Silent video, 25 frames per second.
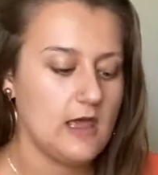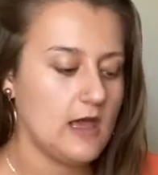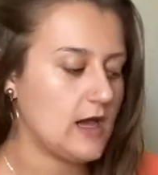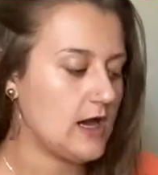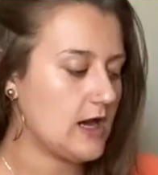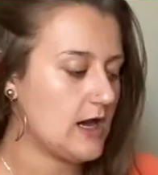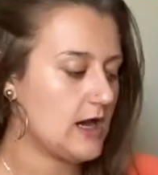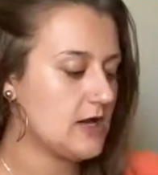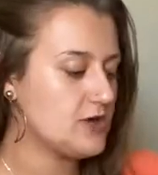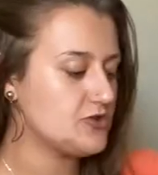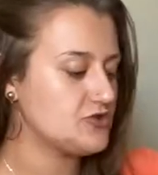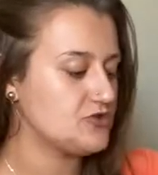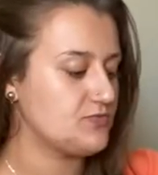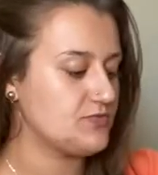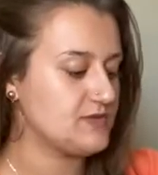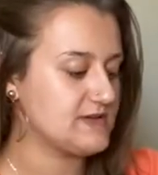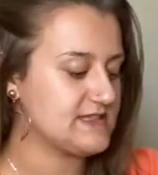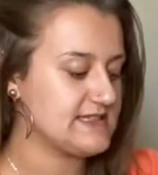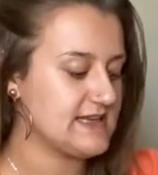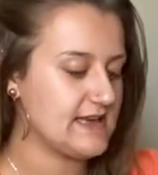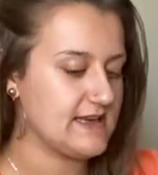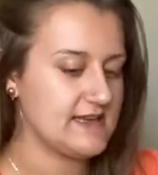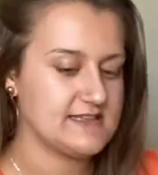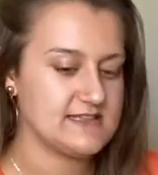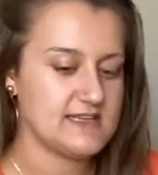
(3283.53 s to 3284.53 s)
100%
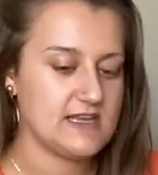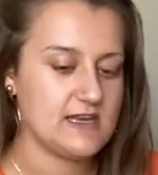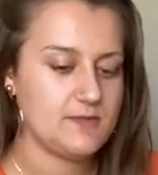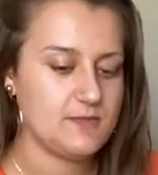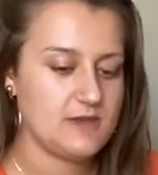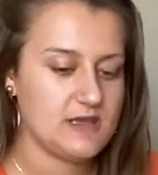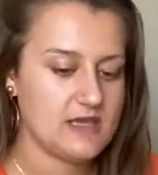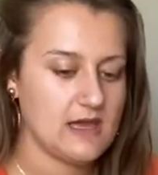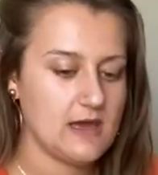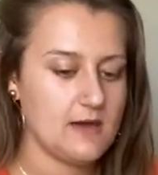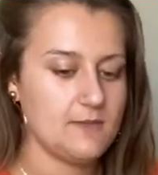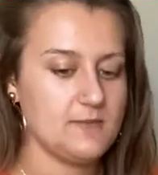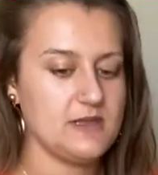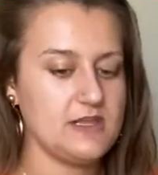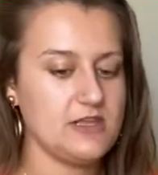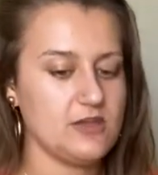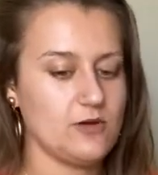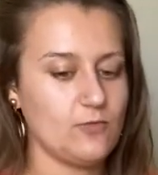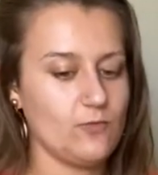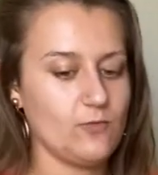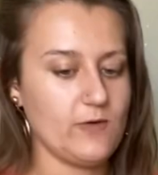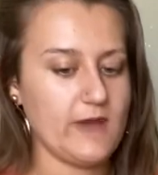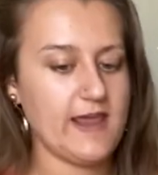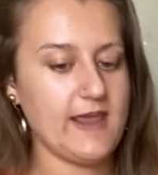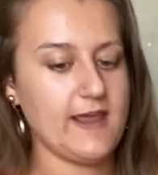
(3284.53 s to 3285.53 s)
is going to be coming
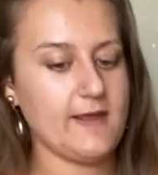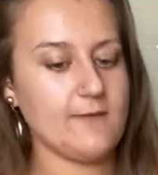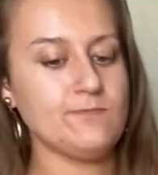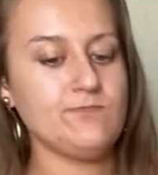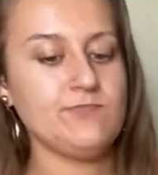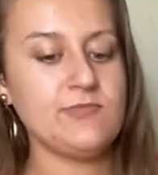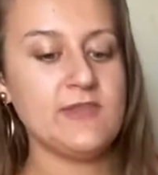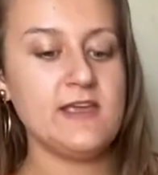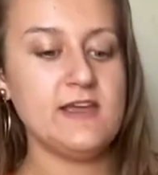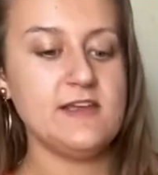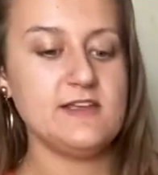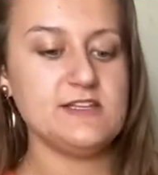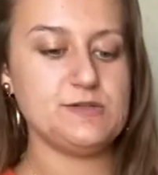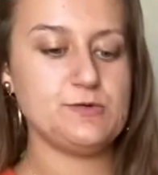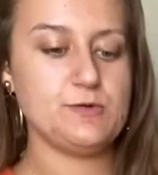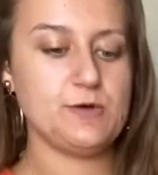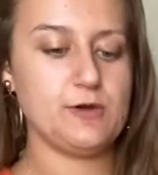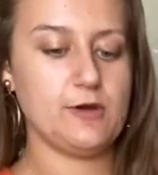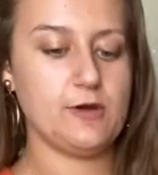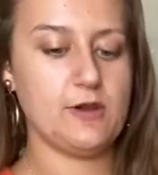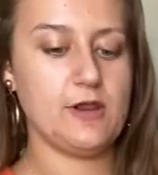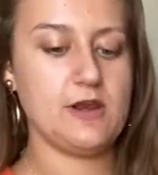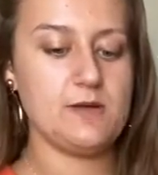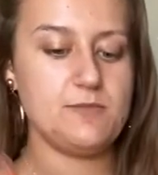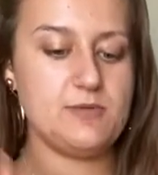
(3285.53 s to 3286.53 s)
your way to where
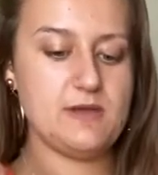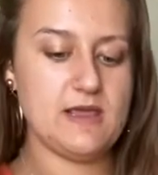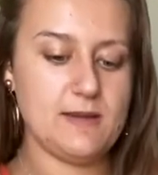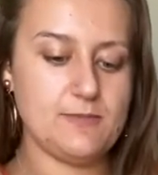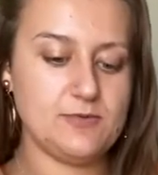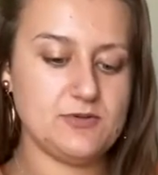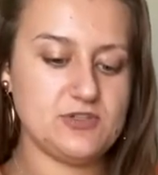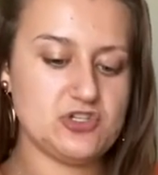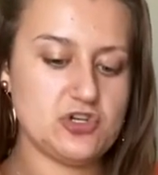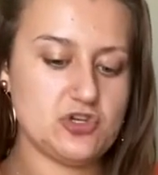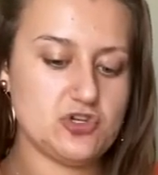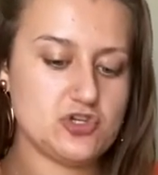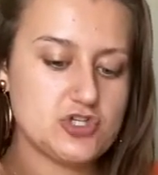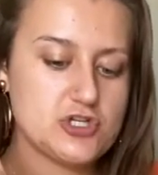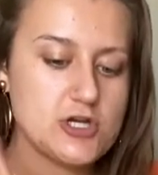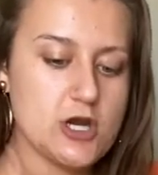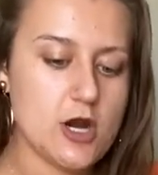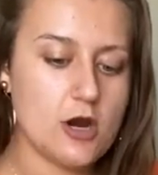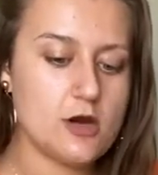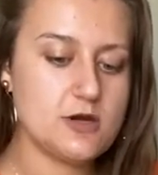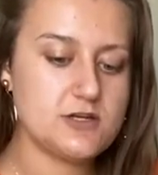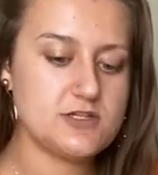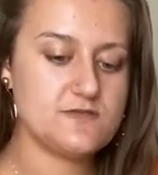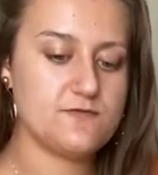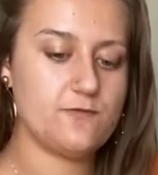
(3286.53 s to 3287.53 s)
you're going to be able to
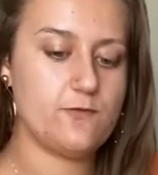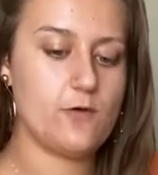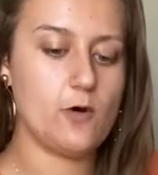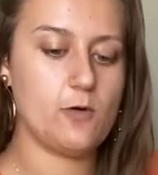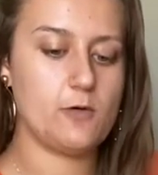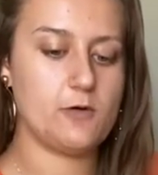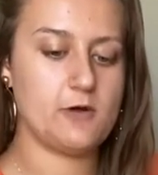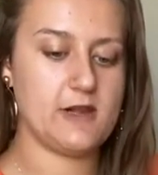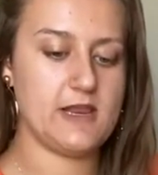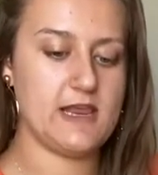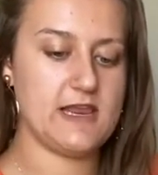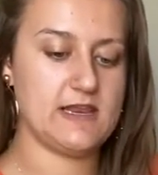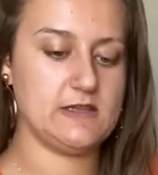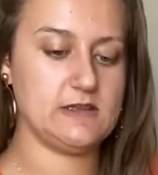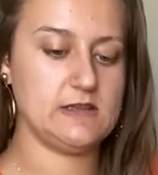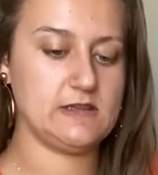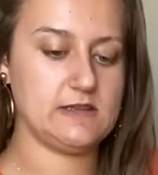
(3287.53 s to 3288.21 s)
charge forward and